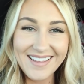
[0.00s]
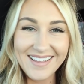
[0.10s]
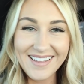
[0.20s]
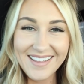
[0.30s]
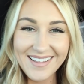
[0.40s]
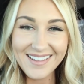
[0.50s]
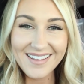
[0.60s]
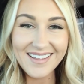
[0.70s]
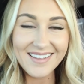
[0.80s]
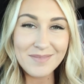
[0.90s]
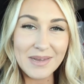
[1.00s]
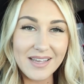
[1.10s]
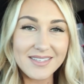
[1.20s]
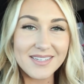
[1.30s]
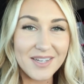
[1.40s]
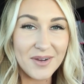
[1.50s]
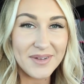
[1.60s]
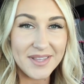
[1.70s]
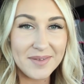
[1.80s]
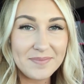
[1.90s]
go. Bailey's gonna go
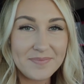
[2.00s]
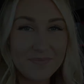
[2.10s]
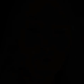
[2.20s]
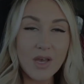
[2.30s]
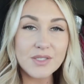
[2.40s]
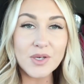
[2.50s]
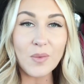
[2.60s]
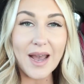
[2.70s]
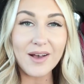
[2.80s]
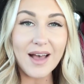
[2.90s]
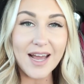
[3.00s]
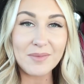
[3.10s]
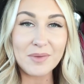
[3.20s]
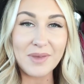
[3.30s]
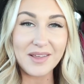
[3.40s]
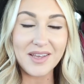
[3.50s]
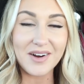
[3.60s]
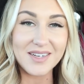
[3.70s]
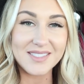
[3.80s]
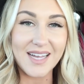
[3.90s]
with him. So while Adam and Bailey
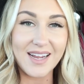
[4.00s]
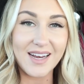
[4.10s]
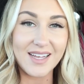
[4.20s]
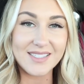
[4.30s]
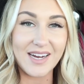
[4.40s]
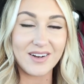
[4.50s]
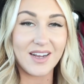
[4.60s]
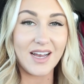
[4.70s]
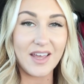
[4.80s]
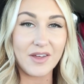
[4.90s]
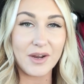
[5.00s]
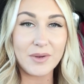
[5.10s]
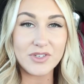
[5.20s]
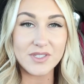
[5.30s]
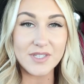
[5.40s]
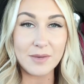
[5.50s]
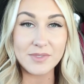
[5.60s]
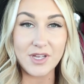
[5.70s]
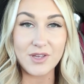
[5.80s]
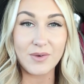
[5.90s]
are inside getting his haircut, I thought I would just
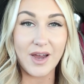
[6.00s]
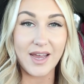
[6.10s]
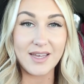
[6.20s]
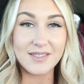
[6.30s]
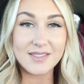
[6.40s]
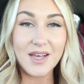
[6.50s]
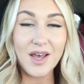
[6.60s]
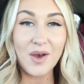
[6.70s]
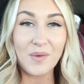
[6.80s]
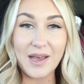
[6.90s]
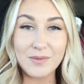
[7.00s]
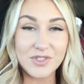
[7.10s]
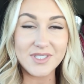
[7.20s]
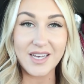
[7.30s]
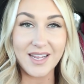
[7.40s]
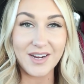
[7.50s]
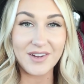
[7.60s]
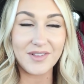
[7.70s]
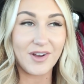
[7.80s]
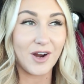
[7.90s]
update you guys while I'm just sitting here
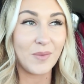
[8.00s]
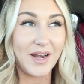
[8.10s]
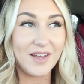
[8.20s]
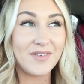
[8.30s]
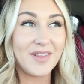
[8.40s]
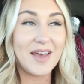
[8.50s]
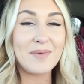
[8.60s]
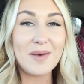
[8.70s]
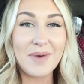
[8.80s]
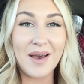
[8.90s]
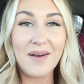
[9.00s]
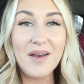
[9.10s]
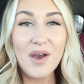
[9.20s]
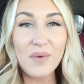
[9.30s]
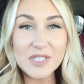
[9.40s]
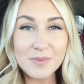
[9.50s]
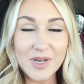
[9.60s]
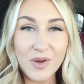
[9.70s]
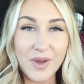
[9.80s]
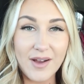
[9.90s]
in the car waiting for them about what's
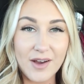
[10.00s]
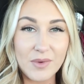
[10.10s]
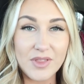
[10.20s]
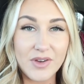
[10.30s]
been going on with